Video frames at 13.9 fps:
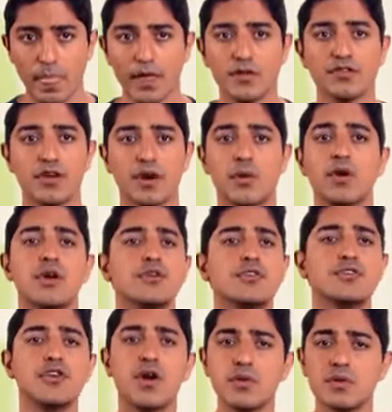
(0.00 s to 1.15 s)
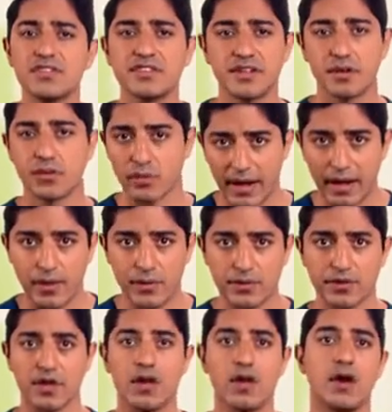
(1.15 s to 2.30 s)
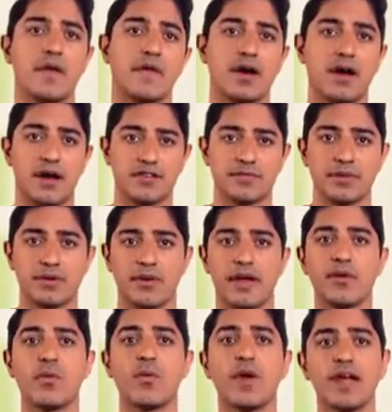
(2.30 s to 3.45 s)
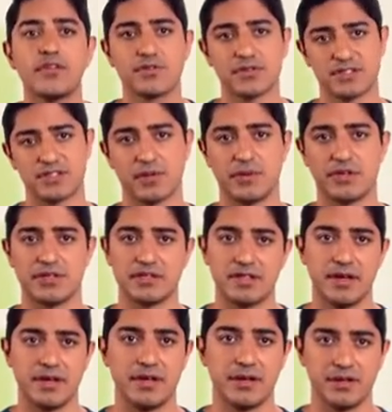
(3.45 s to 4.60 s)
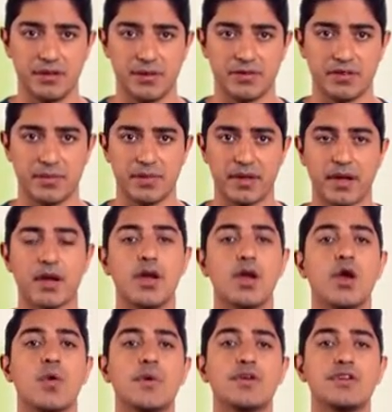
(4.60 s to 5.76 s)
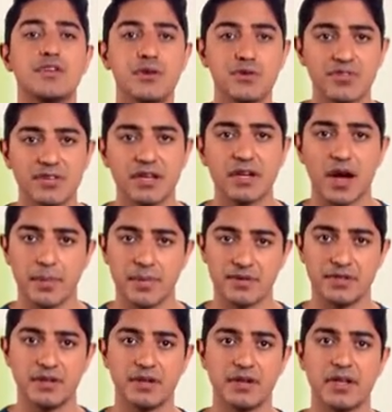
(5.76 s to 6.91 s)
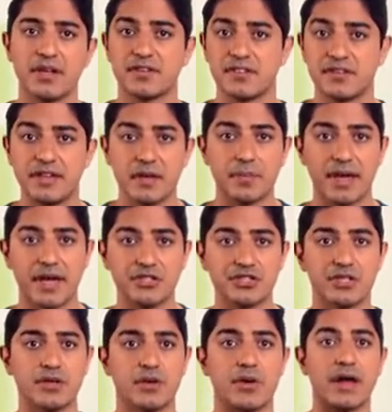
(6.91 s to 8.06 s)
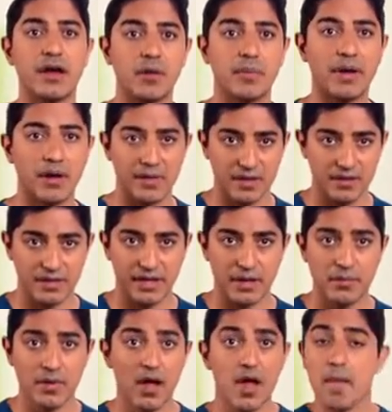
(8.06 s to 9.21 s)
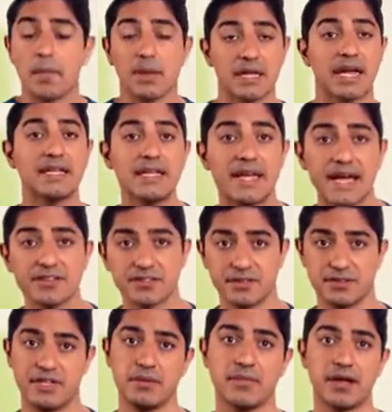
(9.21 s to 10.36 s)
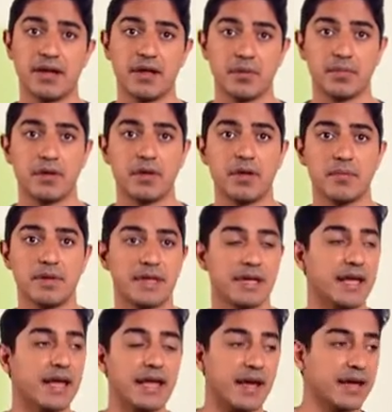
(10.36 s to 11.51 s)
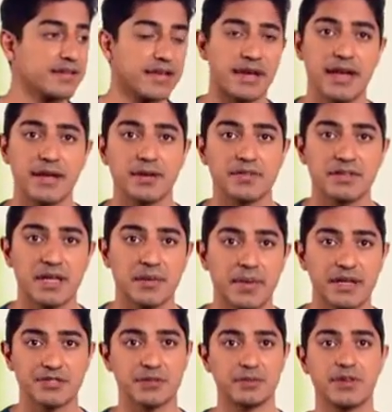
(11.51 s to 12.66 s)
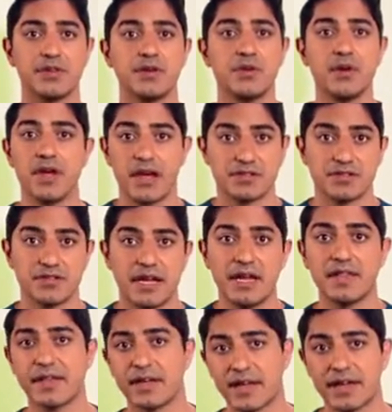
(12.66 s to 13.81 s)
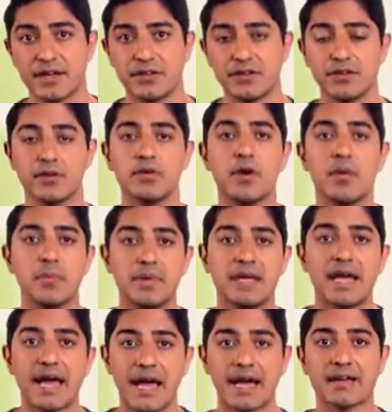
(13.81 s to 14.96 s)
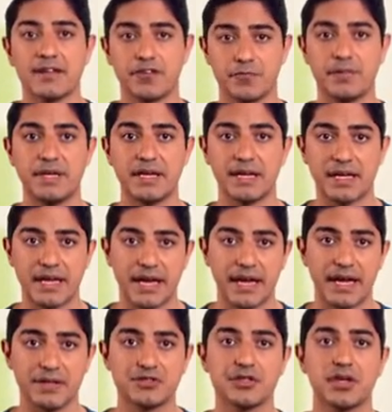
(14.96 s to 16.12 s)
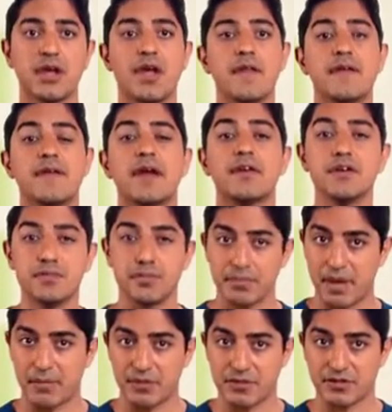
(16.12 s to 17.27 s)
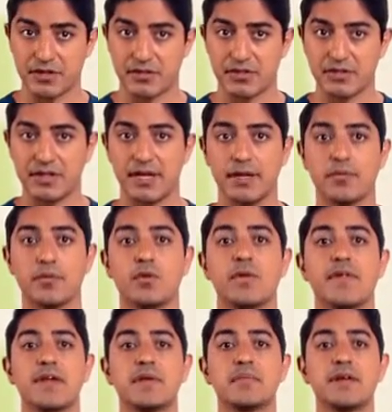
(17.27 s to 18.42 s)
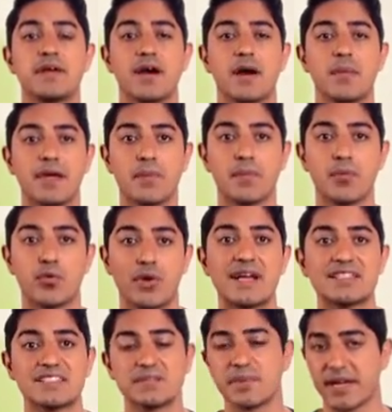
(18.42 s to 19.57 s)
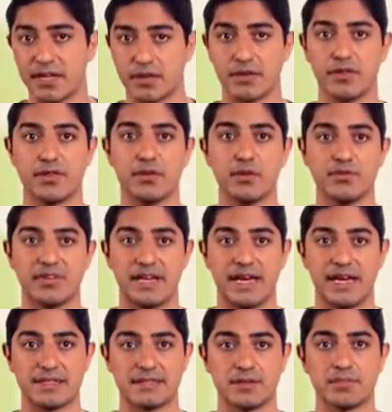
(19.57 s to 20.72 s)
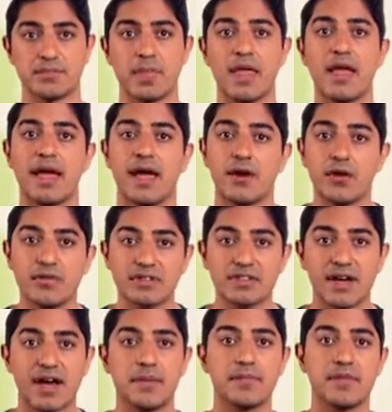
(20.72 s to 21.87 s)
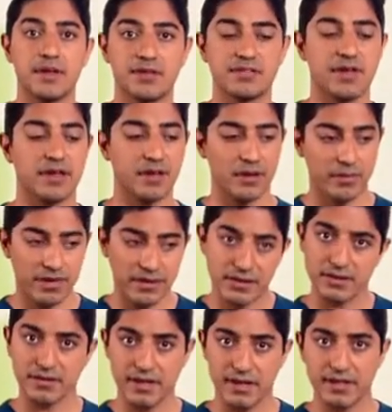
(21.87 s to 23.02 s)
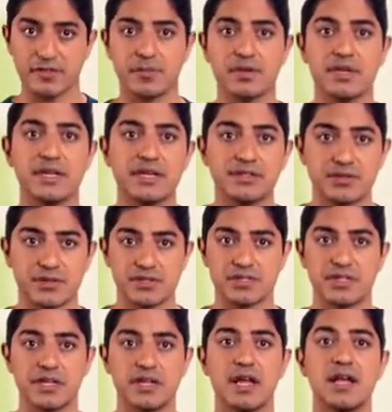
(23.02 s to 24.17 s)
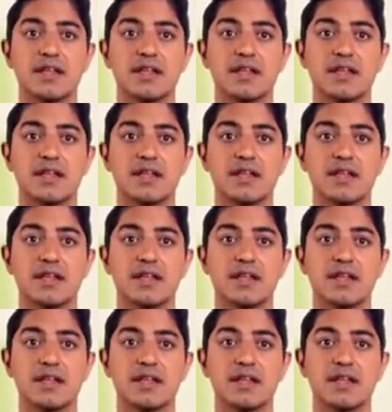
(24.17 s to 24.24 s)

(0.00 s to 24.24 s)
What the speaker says: So don't sit around on the hospital and wait for someone to tell you to do something. When you see an opportunity to see a patient or help out the team, politely ask your team to help. Be like, hey guys, can I go see that patient with you? Is there anything I can do? Be active, be engaged. The other members of your team will then become impressed by your enthusiasm. And over time, they'll say, you know what, this kid's pretty interested.